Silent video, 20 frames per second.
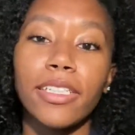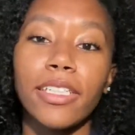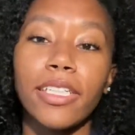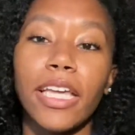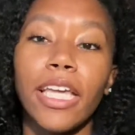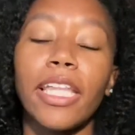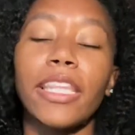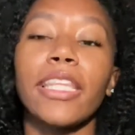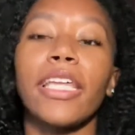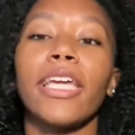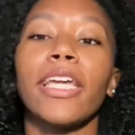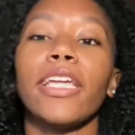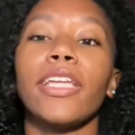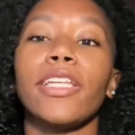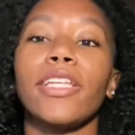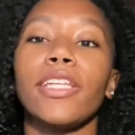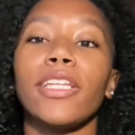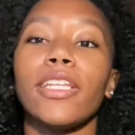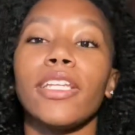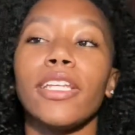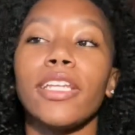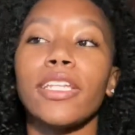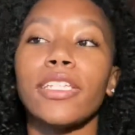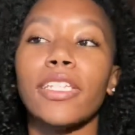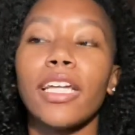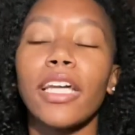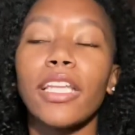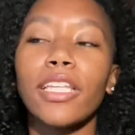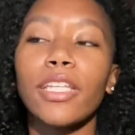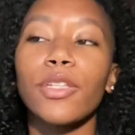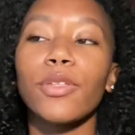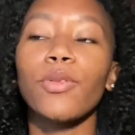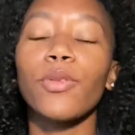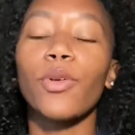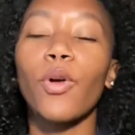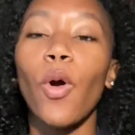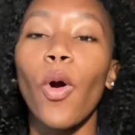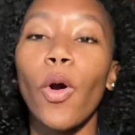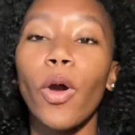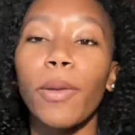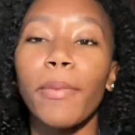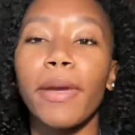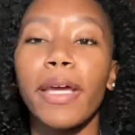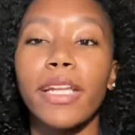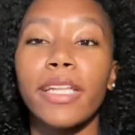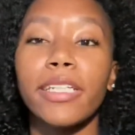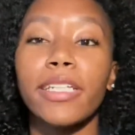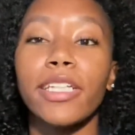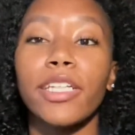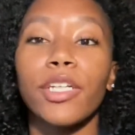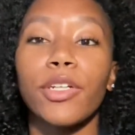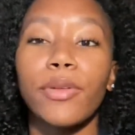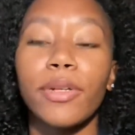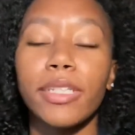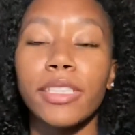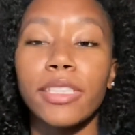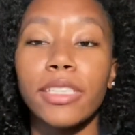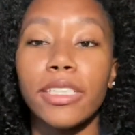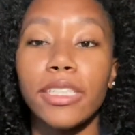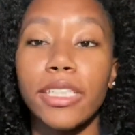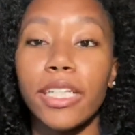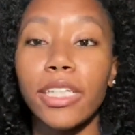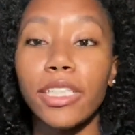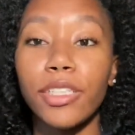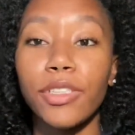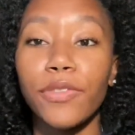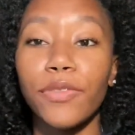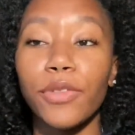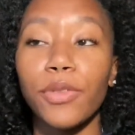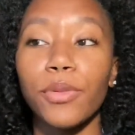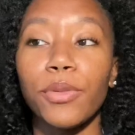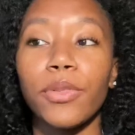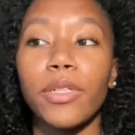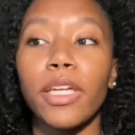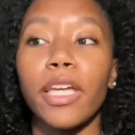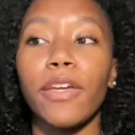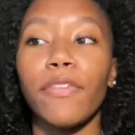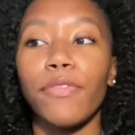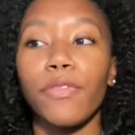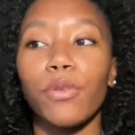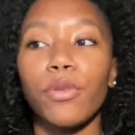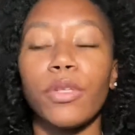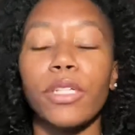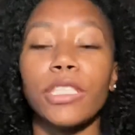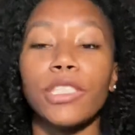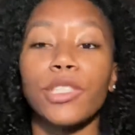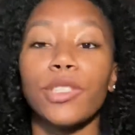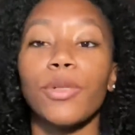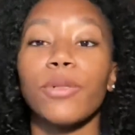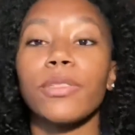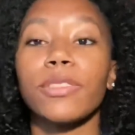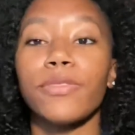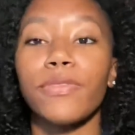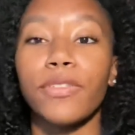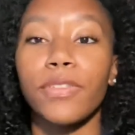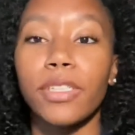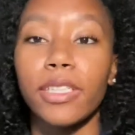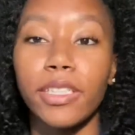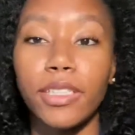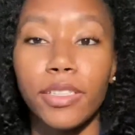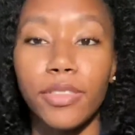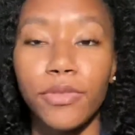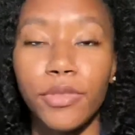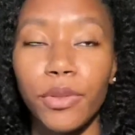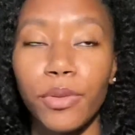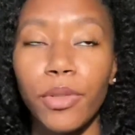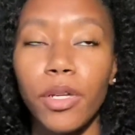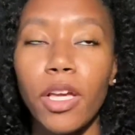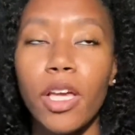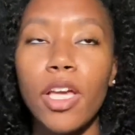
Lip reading: And then it's kind of like you automatically get granted an interview if you get chosen for an interview.